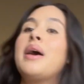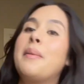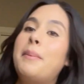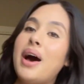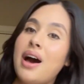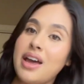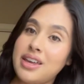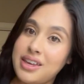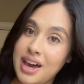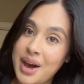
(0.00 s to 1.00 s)
But
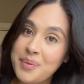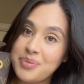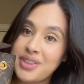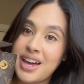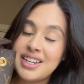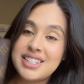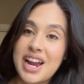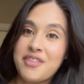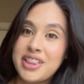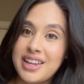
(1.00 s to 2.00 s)
yeah, that is
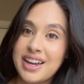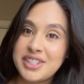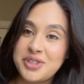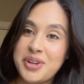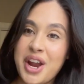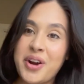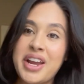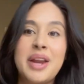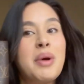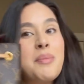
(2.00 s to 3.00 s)
everything I do carry
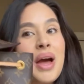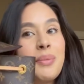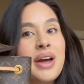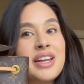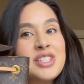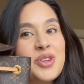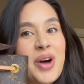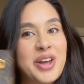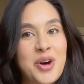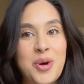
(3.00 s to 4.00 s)
in my backpack. So I
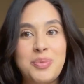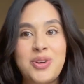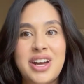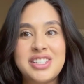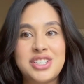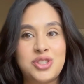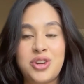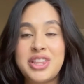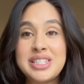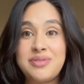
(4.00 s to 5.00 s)
hope you guys enjoyed this